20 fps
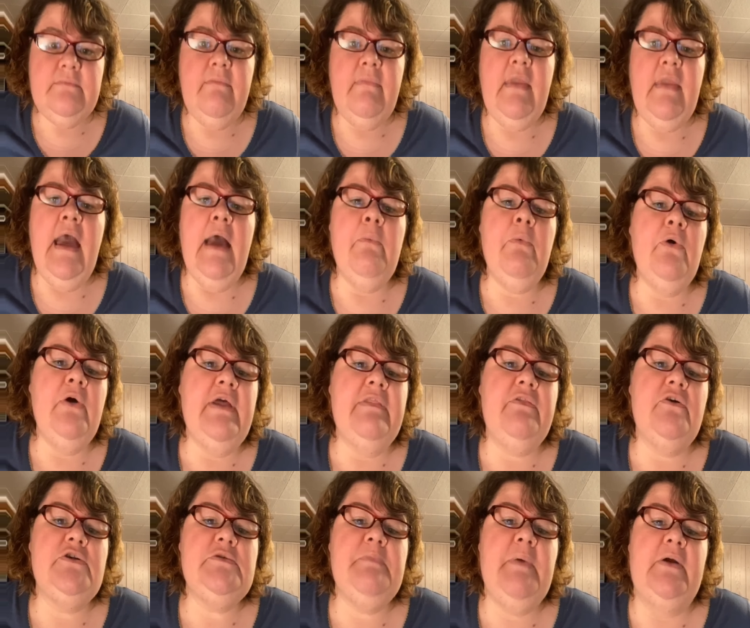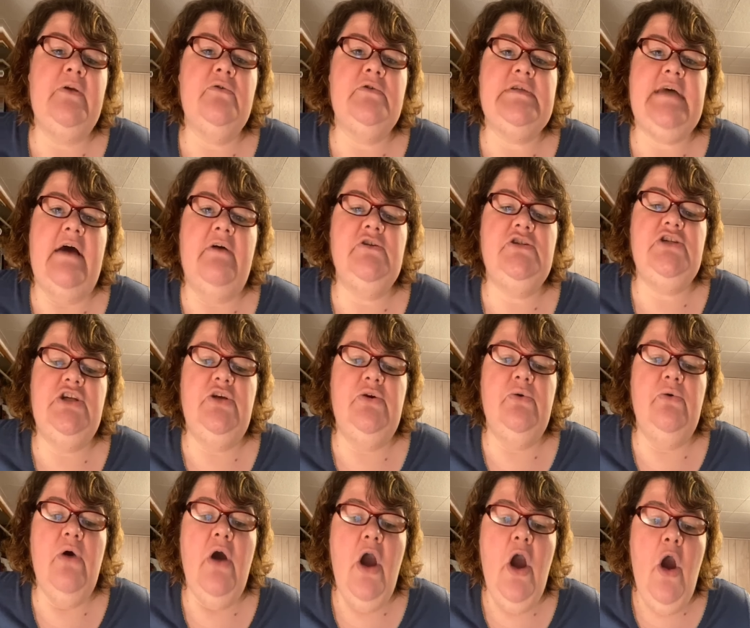I will get those bundles out to
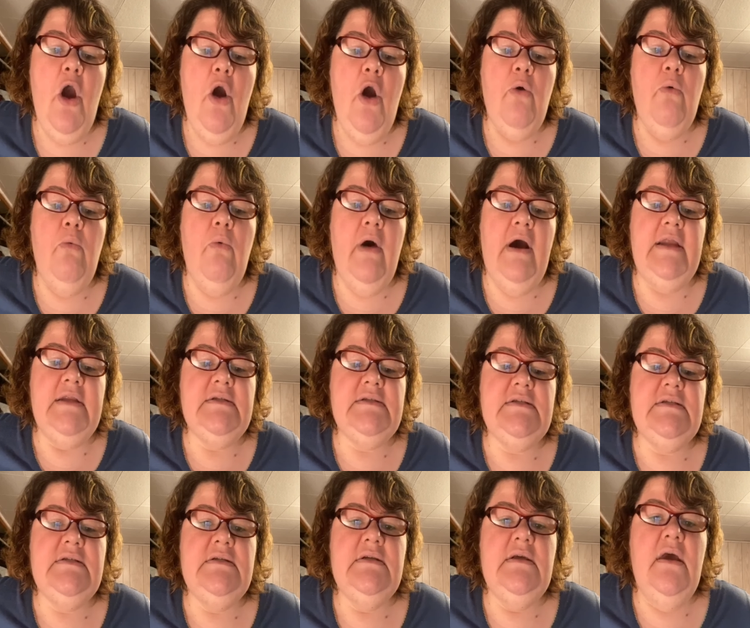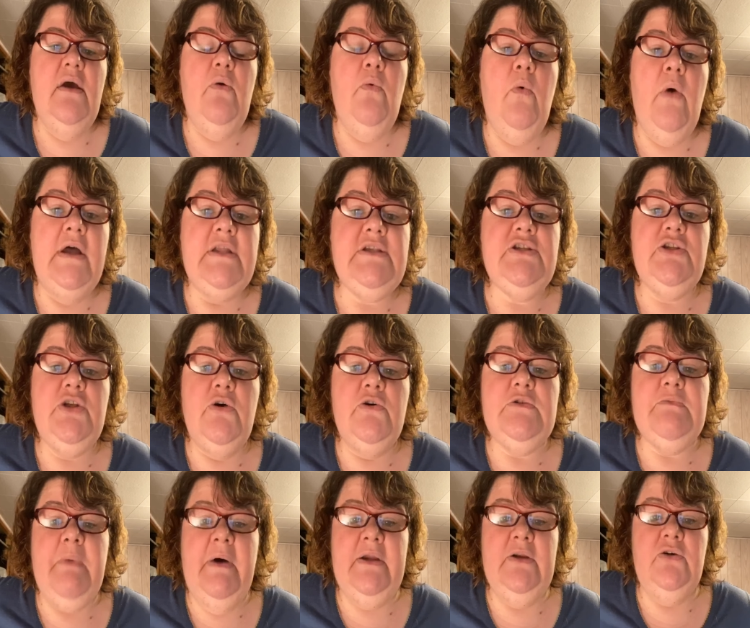you. Once those
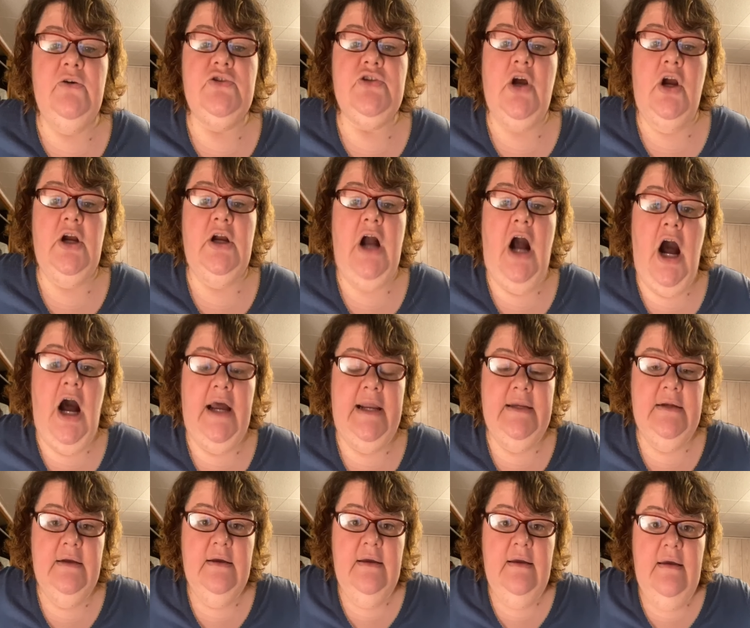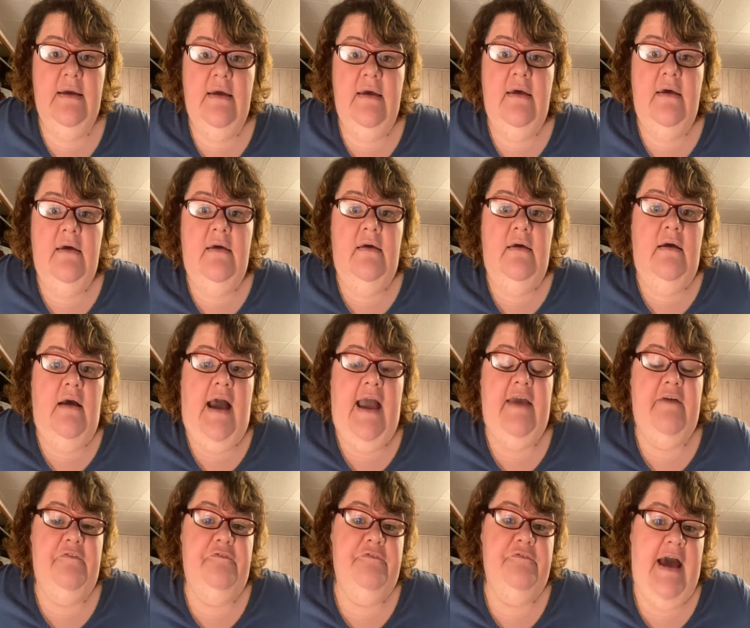bundles are gone, I
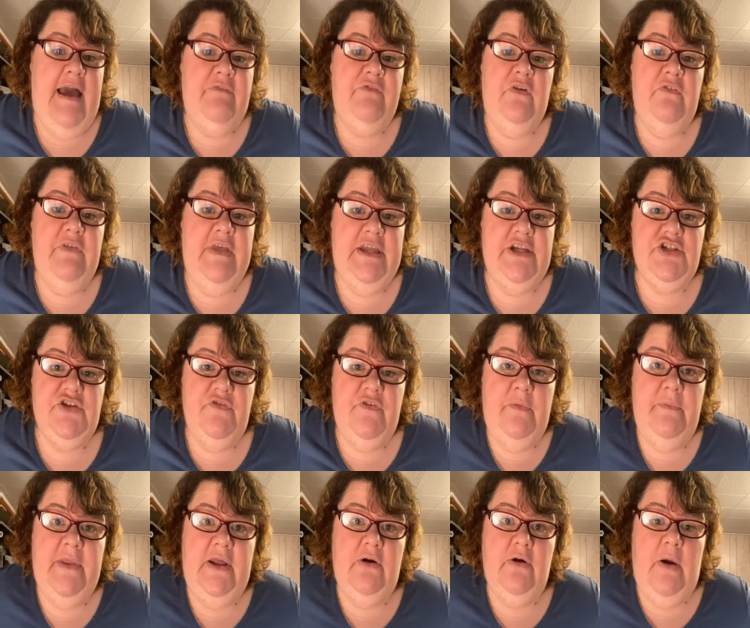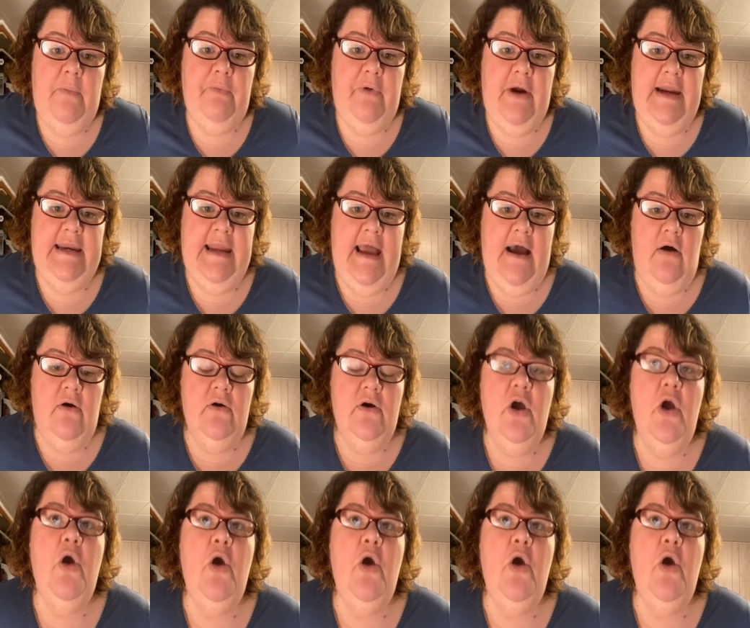have 5 of each of them that are up right now.